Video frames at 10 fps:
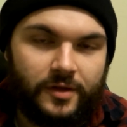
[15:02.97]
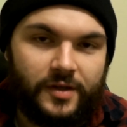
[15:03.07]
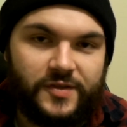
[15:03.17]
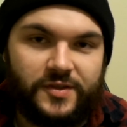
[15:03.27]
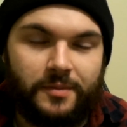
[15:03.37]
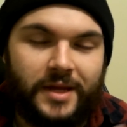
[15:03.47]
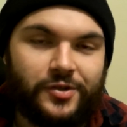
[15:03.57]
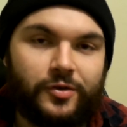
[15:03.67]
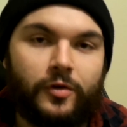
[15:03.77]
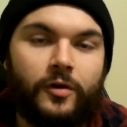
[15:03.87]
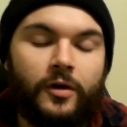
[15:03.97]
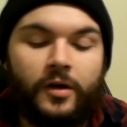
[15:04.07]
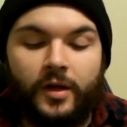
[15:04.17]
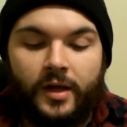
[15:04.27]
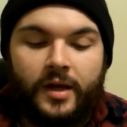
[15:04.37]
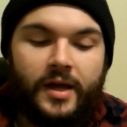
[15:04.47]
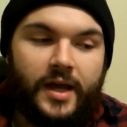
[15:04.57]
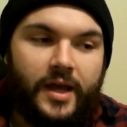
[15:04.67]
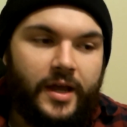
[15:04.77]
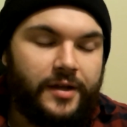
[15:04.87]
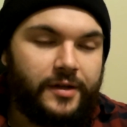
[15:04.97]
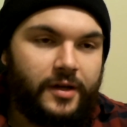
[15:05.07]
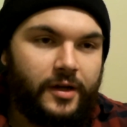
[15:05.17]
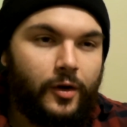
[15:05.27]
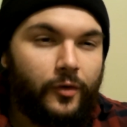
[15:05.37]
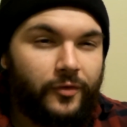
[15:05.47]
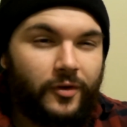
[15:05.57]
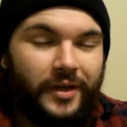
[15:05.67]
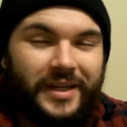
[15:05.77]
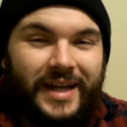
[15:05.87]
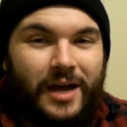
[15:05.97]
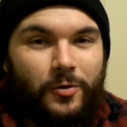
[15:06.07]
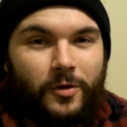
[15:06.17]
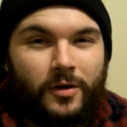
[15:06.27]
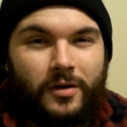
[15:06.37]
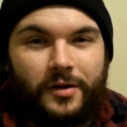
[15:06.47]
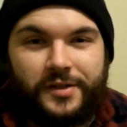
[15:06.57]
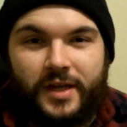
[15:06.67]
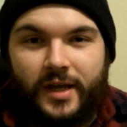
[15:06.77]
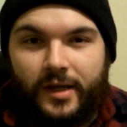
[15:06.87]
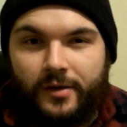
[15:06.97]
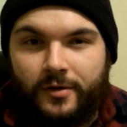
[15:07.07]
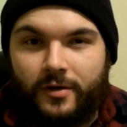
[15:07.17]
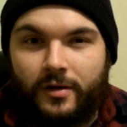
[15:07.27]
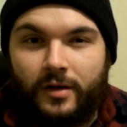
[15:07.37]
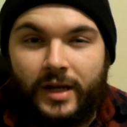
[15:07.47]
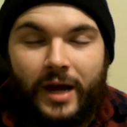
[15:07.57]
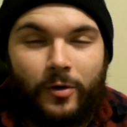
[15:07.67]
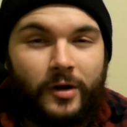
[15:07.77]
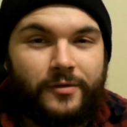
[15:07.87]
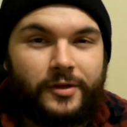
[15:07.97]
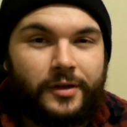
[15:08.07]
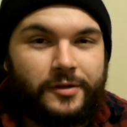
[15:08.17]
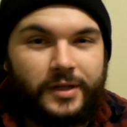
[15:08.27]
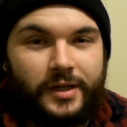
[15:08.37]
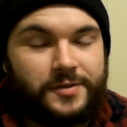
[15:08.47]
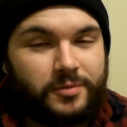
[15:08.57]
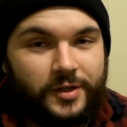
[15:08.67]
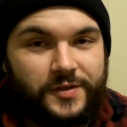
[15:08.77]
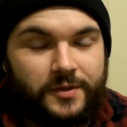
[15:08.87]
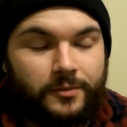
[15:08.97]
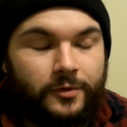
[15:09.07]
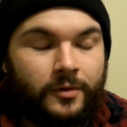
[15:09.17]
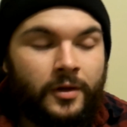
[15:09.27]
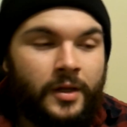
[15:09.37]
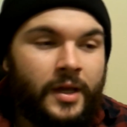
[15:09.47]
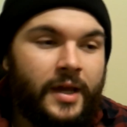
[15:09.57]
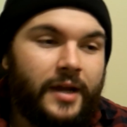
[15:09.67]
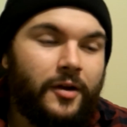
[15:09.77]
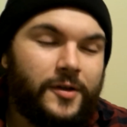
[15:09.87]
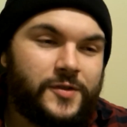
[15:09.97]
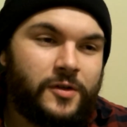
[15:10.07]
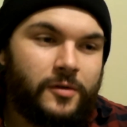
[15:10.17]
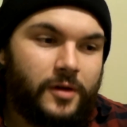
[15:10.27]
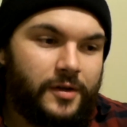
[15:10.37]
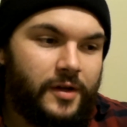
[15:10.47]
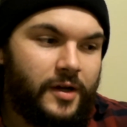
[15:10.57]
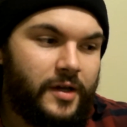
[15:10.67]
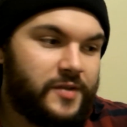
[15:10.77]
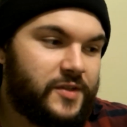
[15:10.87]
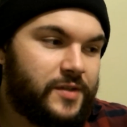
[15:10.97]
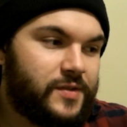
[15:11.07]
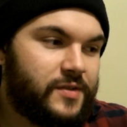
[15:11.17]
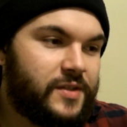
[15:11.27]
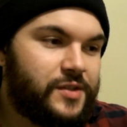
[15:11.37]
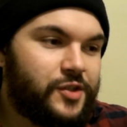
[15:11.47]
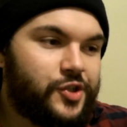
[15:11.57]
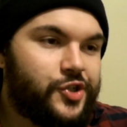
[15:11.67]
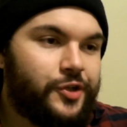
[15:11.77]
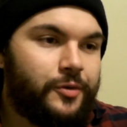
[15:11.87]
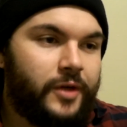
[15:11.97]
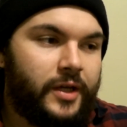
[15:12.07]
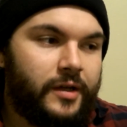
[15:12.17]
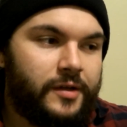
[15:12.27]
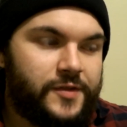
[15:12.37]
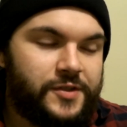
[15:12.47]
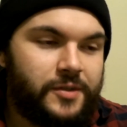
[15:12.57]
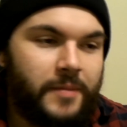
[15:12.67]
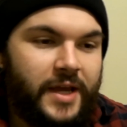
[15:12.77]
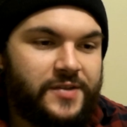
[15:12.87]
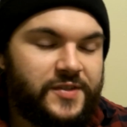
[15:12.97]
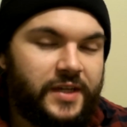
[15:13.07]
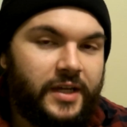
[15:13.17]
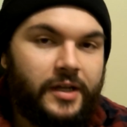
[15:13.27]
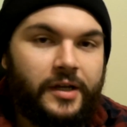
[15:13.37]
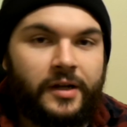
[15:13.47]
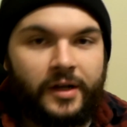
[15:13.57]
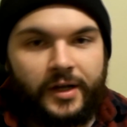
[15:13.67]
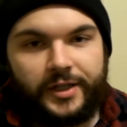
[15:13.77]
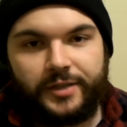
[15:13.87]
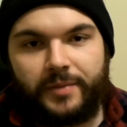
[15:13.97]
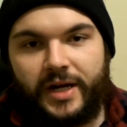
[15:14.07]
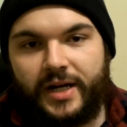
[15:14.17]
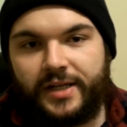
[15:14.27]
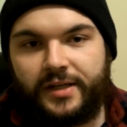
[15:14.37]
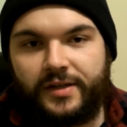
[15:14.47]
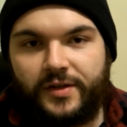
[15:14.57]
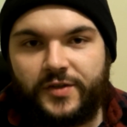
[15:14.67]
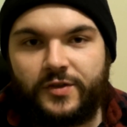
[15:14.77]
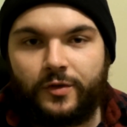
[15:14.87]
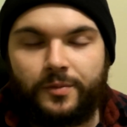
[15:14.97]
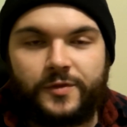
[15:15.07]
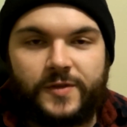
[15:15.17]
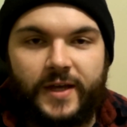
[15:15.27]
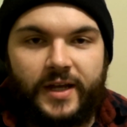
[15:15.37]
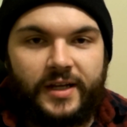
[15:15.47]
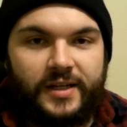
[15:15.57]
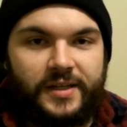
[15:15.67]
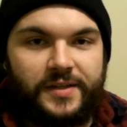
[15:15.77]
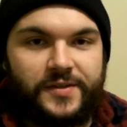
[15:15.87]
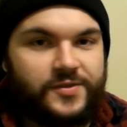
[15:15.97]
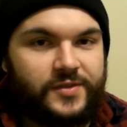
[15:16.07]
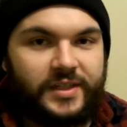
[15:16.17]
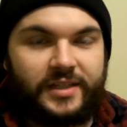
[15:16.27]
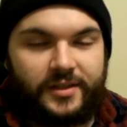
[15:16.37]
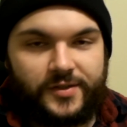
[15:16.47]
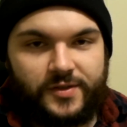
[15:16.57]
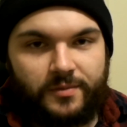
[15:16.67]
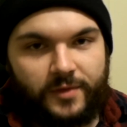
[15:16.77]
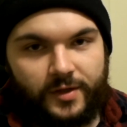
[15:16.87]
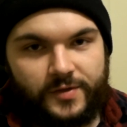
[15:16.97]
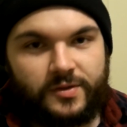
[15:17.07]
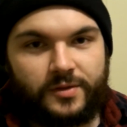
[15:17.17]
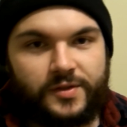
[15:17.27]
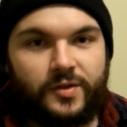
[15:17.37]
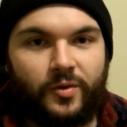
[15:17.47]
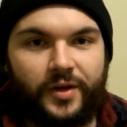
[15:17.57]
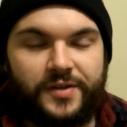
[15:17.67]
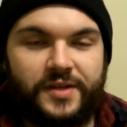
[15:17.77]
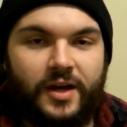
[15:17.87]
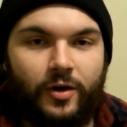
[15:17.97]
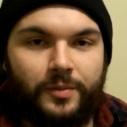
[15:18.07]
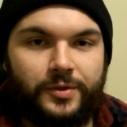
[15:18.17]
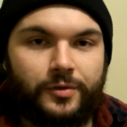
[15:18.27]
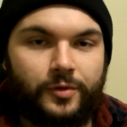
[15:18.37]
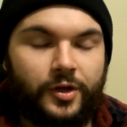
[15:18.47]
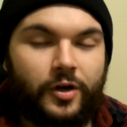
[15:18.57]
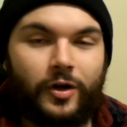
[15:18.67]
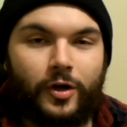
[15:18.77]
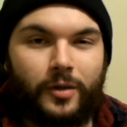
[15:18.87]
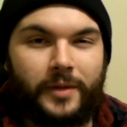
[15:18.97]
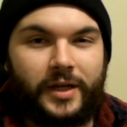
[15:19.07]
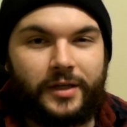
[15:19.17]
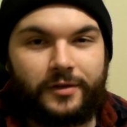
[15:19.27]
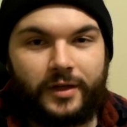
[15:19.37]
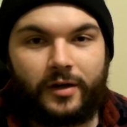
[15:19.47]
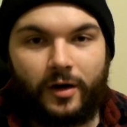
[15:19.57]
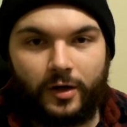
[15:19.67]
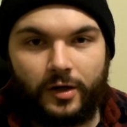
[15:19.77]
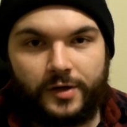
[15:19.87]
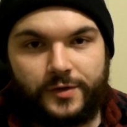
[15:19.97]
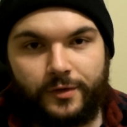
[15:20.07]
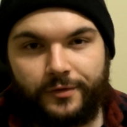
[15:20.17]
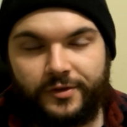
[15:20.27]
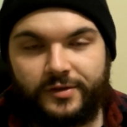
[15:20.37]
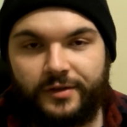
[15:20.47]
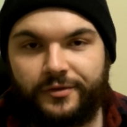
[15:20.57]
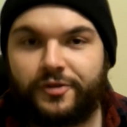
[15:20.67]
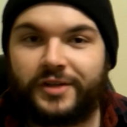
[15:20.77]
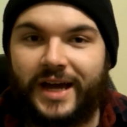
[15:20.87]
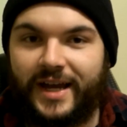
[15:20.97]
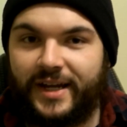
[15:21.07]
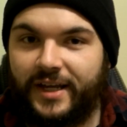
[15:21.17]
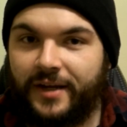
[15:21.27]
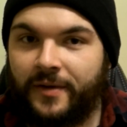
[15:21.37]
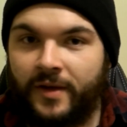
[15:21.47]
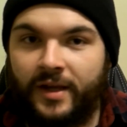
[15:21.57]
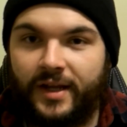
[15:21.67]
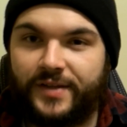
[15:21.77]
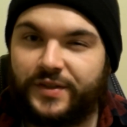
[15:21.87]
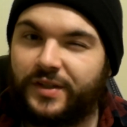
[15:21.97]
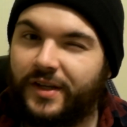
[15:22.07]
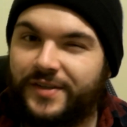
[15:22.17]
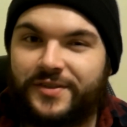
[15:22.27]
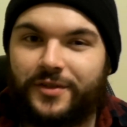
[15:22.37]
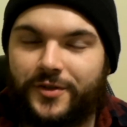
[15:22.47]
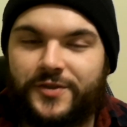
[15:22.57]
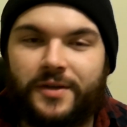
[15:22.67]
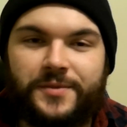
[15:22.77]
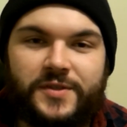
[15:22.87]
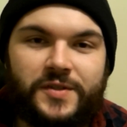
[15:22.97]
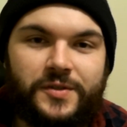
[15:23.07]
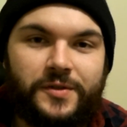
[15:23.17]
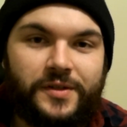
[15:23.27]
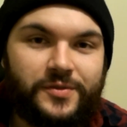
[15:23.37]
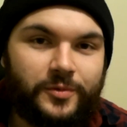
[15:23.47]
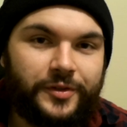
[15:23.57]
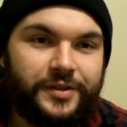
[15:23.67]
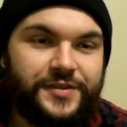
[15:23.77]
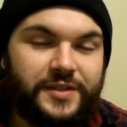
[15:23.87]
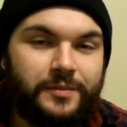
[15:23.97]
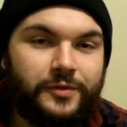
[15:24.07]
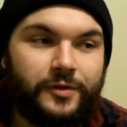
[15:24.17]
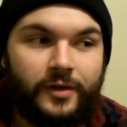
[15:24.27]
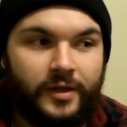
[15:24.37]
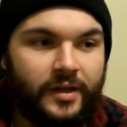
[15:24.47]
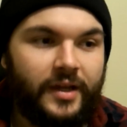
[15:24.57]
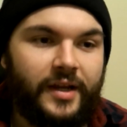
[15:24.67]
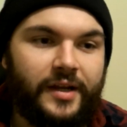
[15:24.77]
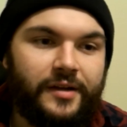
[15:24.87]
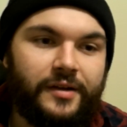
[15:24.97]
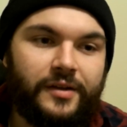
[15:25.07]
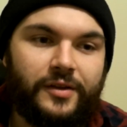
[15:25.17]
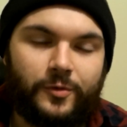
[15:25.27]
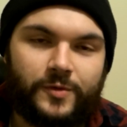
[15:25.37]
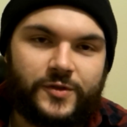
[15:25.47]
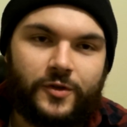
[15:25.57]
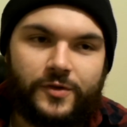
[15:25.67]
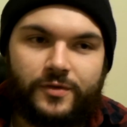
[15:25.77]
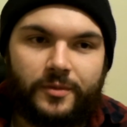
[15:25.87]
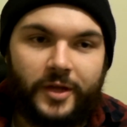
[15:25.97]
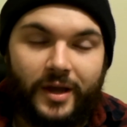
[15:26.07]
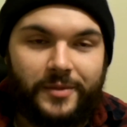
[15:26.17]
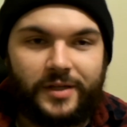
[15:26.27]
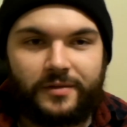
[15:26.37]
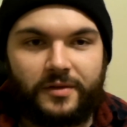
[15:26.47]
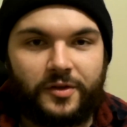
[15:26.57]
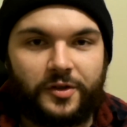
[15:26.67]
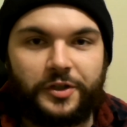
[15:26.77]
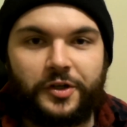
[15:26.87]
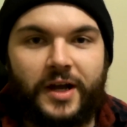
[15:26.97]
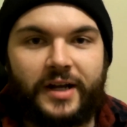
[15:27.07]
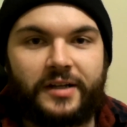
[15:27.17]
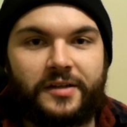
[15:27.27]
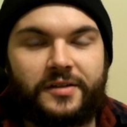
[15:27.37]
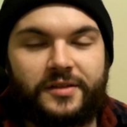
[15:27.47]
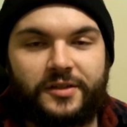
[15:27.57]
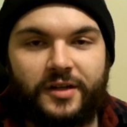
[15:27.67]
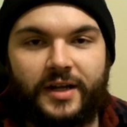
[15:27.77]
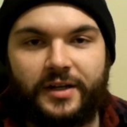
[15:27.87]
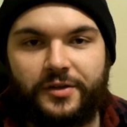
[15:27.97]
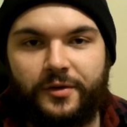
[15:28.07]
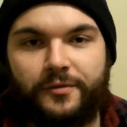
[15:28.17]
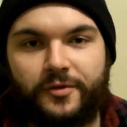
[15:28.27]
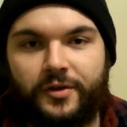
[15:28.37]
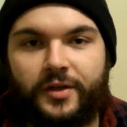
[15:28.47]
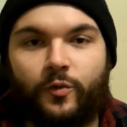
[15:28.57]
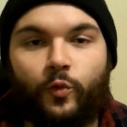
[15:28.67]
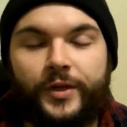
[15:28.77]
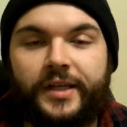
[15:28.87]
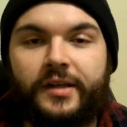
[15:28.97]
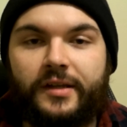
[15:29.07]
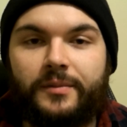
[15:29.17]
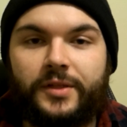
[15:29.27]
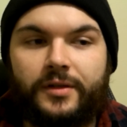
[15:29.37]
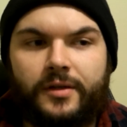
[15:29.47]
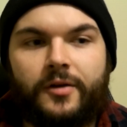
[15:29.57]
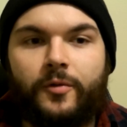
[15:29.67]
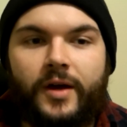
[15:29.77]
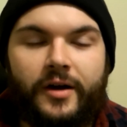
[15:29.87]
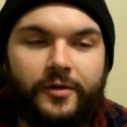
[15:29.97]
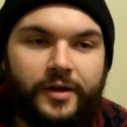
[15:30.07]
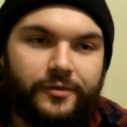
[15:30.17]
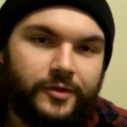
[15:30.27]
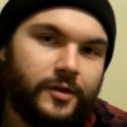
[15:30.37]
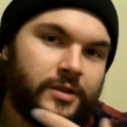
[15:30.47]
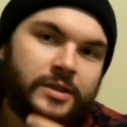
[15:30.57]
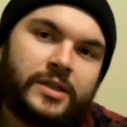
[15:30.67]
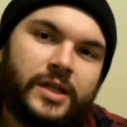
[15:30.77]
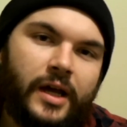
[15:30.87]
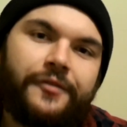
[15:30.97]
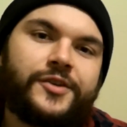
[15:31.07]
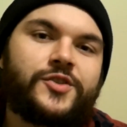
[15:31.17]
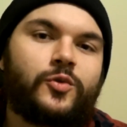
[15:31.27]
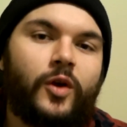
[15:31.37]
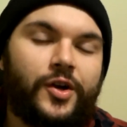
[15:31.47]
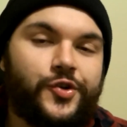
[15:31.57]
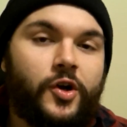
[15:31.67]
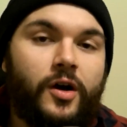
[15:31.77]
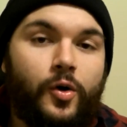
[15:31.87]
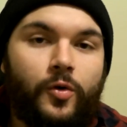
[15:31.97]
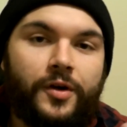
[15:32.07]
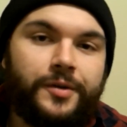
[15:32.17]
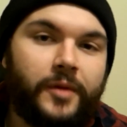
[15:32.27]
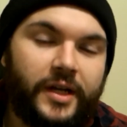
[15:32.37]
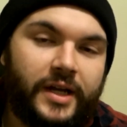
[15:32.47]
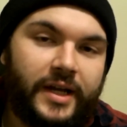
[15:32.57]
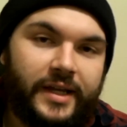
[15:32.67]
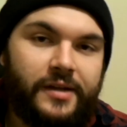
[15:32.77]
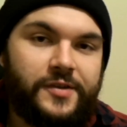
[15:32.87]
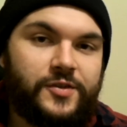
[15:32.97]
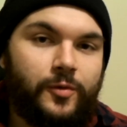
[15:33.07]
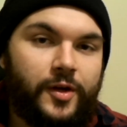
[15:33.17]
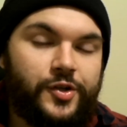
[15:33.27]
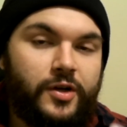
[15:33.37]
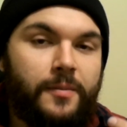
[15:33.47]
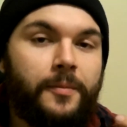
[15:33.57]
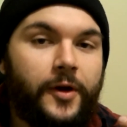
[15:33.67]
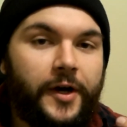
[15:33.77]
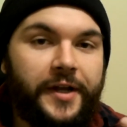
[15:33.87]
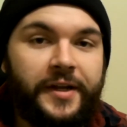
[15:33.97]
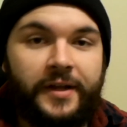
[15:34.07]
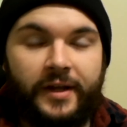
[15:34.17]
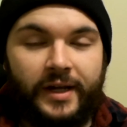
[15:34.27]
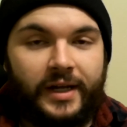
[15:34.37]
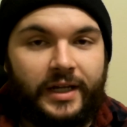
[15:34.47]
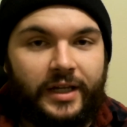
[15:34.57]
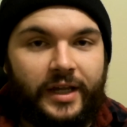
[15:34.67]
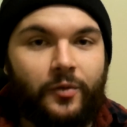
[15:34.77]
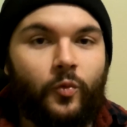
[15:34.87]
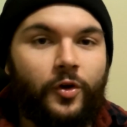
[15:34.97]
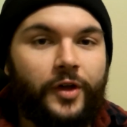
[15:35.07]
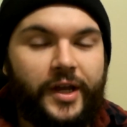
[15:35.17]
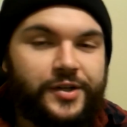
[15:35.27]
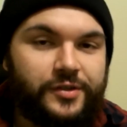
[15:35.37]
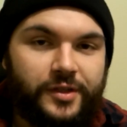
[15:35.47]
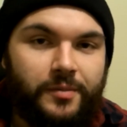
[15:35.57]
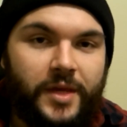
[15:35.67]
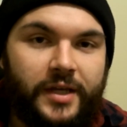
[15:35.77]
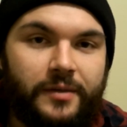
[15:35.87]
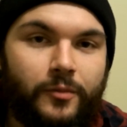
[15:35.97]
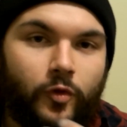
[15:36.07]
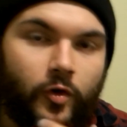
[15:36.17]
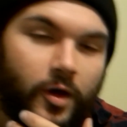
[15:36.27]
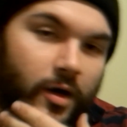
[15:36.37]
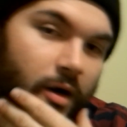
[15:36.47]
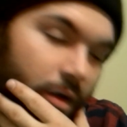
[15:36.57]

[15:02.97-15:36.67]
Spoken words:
symmetrical, and go for like an hour a day or an hour every other day. It's pretty simple, And also, since you're chewing, since you're masticating, your body assumes that it is eating something, so it's going to help you curb any like hunger. So if you're dieting, it's a nice little substitute. It's really simple, and the results from it. I mean, you're not gonna do it for like a week and be like, oh wow, I have a square jaw, or you might not get the square jaw, but it will actually make it more